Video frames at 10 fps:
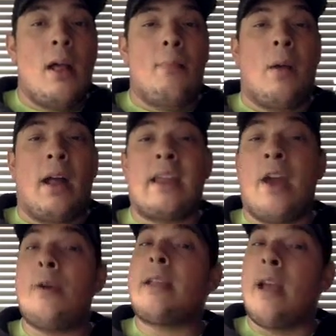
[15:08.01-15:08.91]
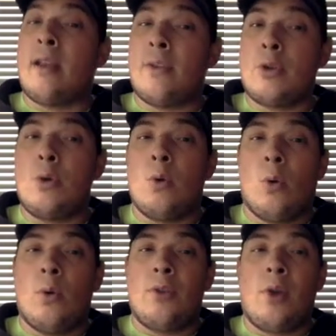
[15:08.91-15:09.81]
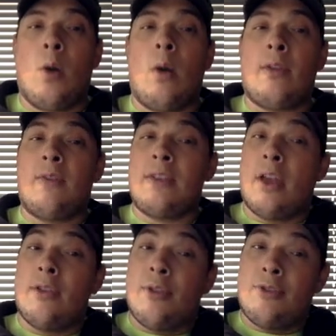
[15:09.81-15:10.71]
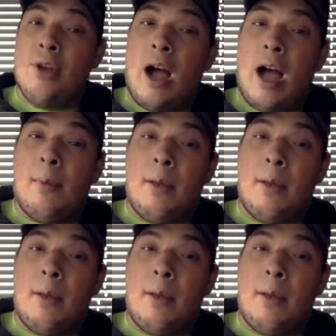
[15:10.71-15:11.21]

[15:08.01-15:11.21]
But a carry gun is a tool. So if it does the job,